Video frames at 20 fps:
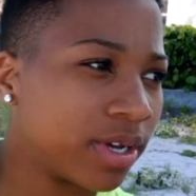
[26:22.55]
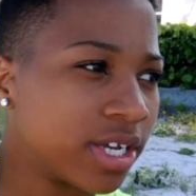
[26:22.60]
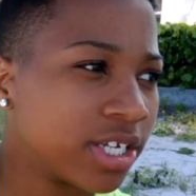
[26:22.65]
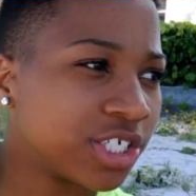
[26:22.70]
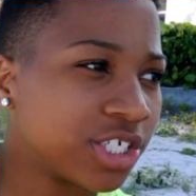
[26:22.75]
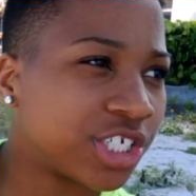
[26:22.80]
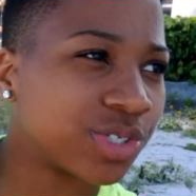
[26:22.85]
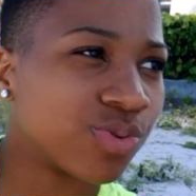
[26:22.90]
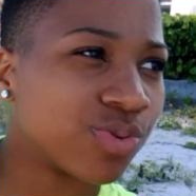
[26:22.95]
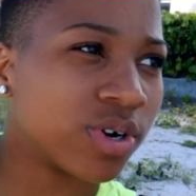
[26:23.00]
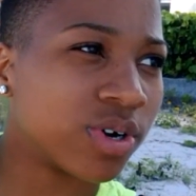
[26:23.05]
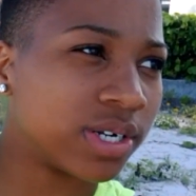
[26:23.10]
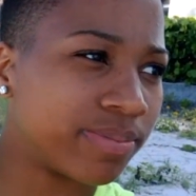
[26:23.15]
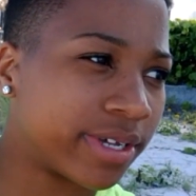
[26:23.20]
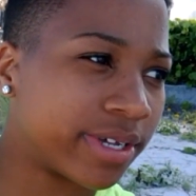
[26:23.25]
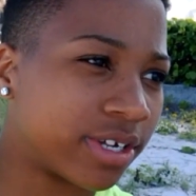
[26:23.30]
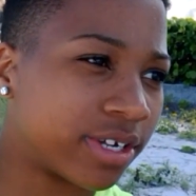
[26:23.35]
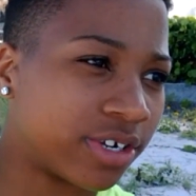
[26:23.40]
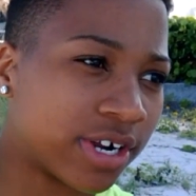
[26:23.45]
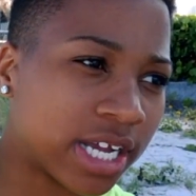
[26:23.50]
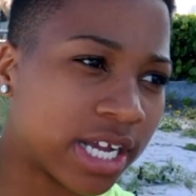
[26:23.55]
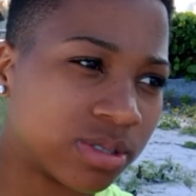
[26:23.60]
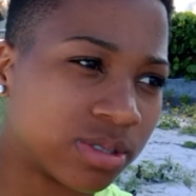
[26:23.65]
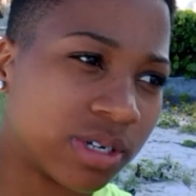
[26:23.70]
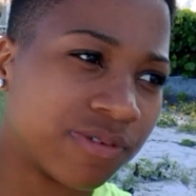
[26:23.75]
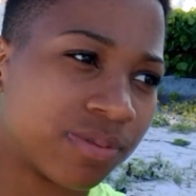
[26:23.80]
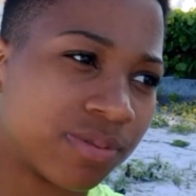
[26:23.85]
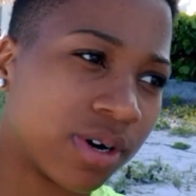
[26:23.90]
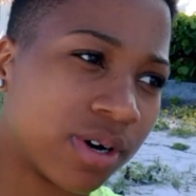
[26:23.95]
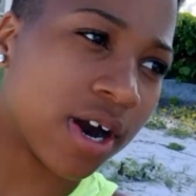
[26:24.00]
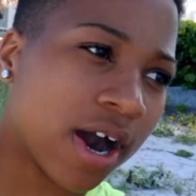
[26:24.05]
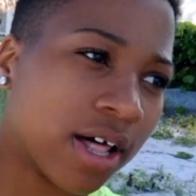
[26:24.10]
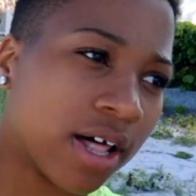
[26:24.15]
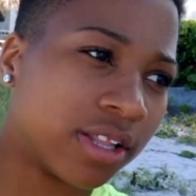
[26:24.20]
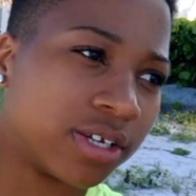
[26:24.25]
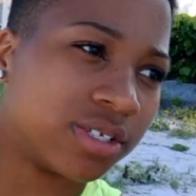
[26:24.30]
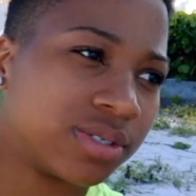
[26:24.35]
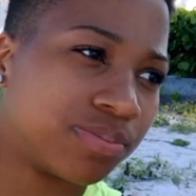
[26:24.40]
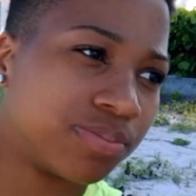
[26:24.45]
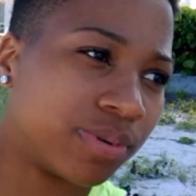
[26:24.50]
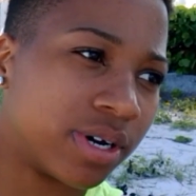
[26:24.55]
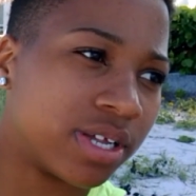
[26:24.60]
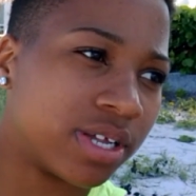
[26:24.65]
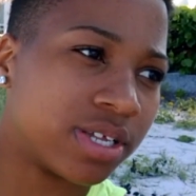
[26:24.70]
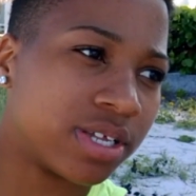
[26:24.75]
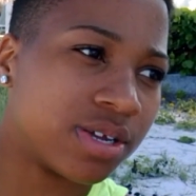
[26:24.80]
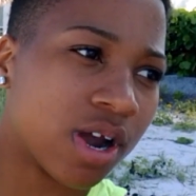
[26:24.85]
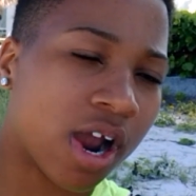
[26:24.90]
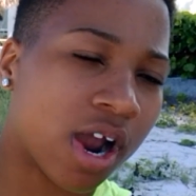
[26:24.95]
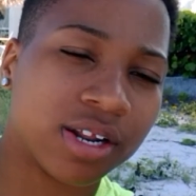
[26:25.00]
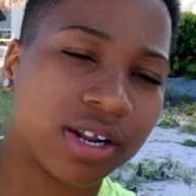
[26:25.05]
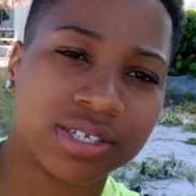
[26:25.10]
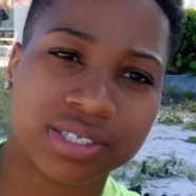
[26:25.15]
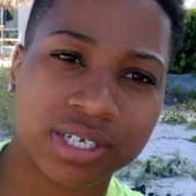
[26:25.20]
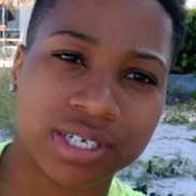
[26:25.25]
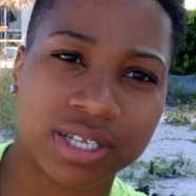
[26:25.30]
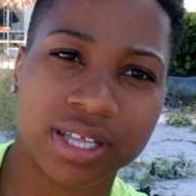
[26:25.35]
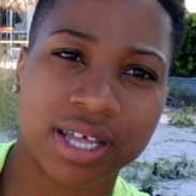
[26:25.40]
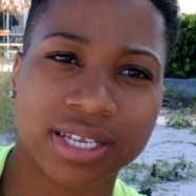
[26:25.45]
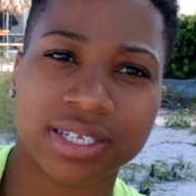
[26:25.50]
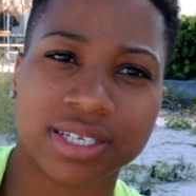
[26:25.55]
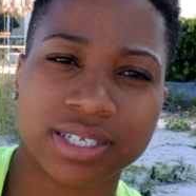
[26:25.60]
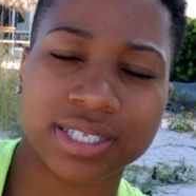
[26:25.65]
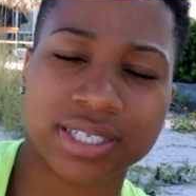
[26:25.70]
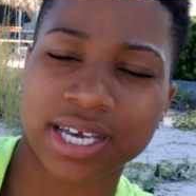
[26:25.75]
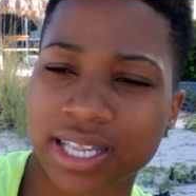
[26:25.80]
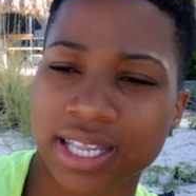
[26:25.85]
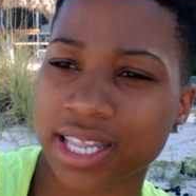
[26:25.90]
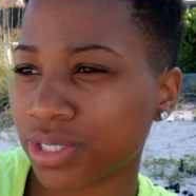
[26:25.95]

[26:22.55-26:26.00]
She wanted me to graduate from college, but you already seen that I did that.